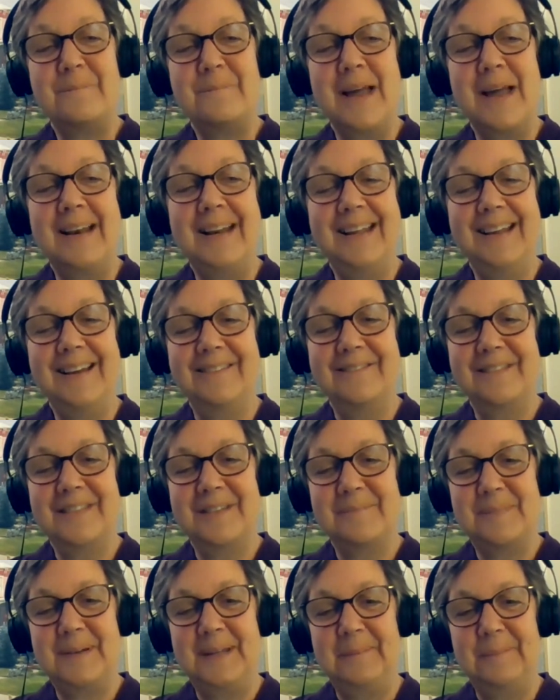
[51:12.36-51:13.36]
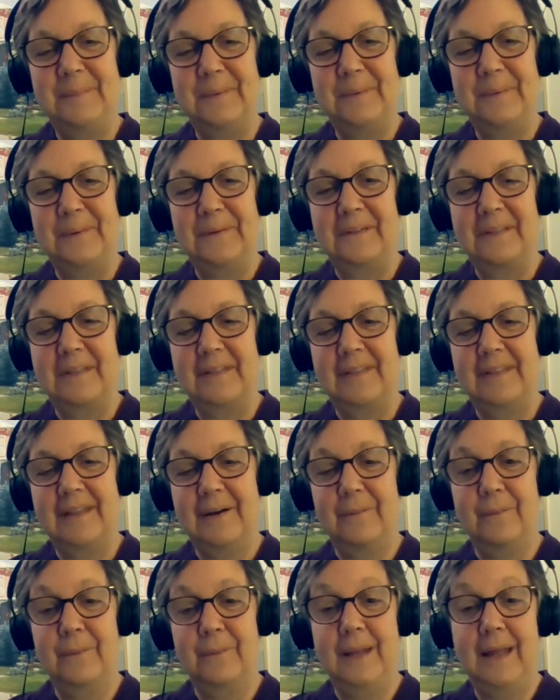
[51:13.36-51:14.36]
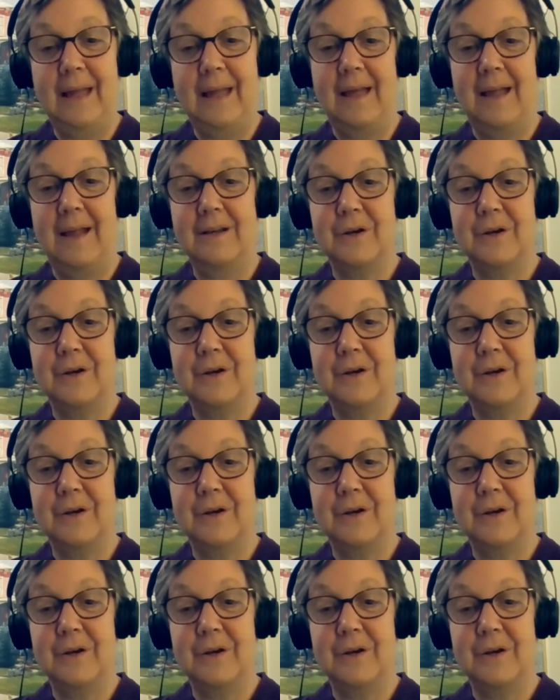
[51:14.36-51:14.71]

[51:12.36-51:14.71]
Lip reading: many of the people that we